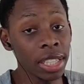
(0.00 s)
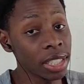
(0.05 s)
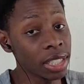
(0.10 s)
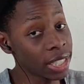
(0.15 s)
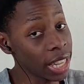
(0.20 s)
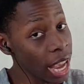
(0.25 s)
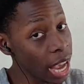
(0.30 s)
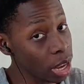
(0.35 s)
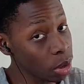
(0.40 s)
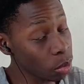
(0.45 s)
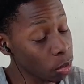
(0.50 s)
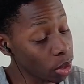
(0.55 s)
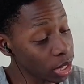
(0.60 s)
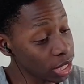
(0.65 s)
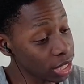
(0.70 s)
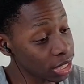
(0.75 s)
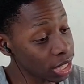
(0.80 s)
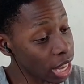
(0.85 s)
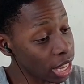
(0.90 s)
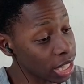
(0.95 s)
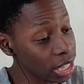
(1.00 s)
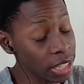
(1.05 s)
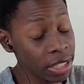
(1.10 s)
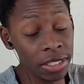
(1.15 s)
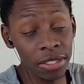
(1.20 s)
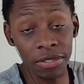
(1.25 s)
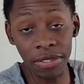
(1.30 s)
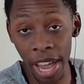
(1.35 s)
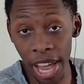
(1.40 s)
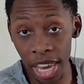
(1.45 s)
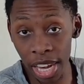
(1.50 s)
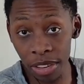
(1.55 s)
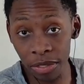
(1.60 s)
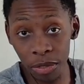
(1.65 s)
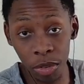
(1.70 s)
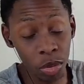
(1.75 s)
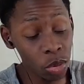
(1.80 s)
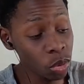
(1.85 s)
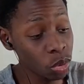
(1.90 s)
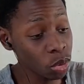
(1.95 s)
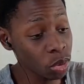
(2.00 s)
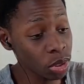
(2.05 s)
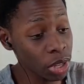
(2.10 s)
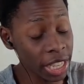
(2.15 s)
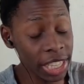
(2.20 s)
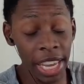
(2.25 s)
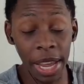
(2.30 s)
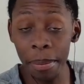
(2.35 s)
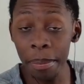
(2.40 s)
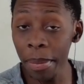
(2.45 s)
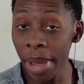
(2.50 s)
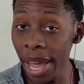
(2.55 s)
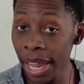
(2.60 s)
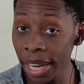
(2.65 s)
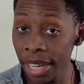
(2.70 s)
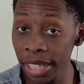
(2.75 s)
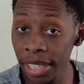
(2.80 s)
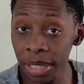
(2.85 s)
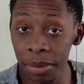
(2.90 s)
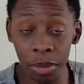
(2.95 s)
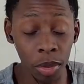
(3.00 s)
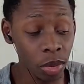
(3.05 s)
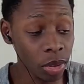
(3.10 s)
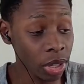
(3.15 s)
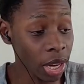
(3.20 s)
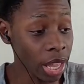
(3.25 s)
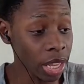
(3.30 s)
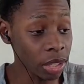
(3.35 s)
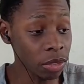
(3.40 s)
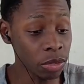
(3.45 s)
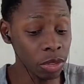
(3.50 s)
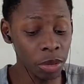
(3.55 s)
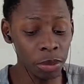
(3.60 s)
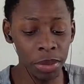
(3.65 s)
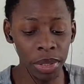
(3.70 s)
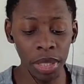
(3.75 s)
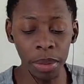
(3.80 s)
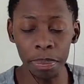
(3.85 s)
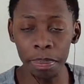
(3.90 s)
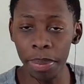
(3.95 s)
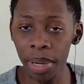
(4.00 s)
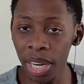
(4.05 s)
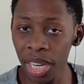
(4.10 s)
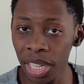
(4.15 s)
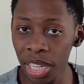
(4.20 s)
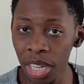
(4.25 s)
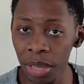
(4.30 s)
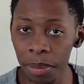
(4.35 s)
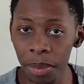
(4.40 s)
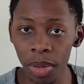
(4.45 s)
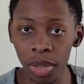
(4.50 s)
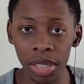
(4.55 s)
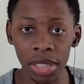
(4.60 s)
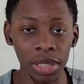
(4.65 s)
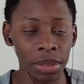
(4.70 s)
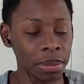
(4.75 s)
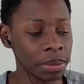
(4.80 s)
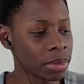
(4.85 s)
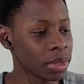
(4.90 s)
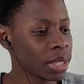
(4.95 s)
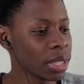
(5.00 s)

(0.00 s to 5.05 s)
That one is like it's valid for you to like get mad at them or like for me bug up on them.